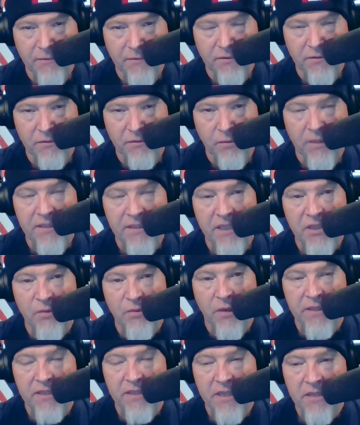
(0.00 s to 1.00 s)

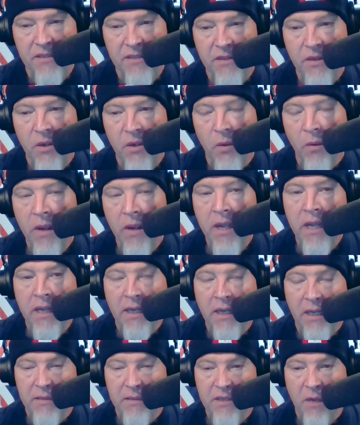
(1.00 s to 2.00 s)
2022.
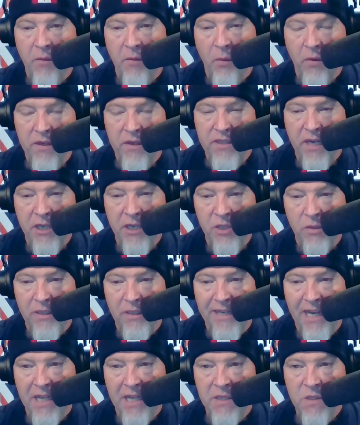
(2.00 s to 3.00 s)
I start my work schedule
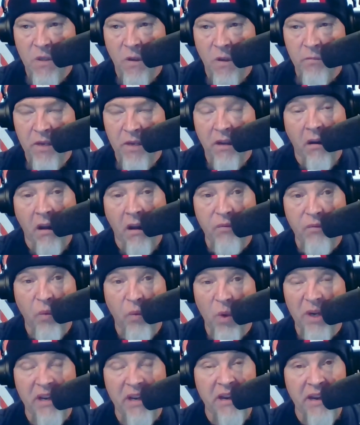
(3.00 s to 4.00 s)
again, so I'll be off
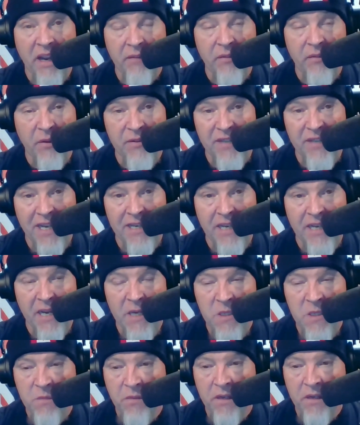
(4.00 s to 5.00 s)
working again for another 10
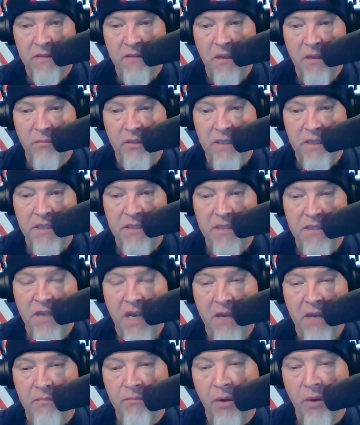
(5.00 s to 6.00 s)
days. But please
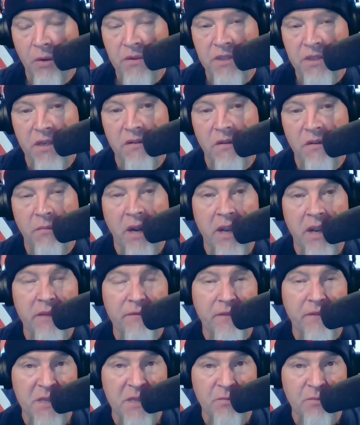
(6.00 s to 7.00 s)
stay posted to my
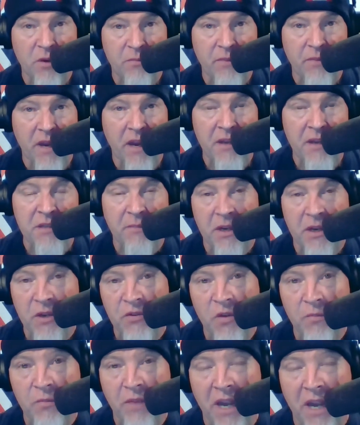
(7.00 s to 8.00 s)
Facebook page, my
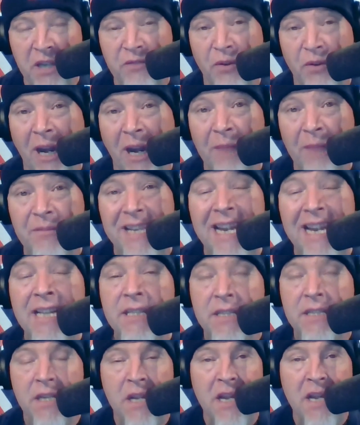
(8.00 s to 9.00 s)
YouTube page for
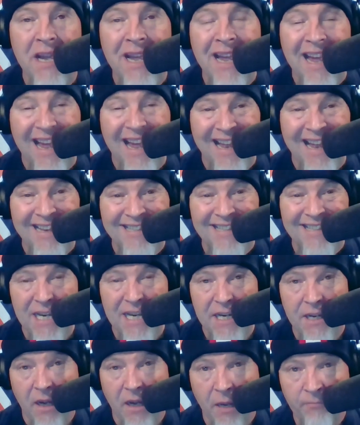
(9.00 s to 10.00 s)
updates as they
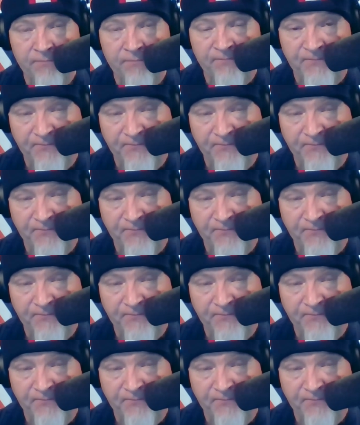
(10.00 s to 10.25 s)
come.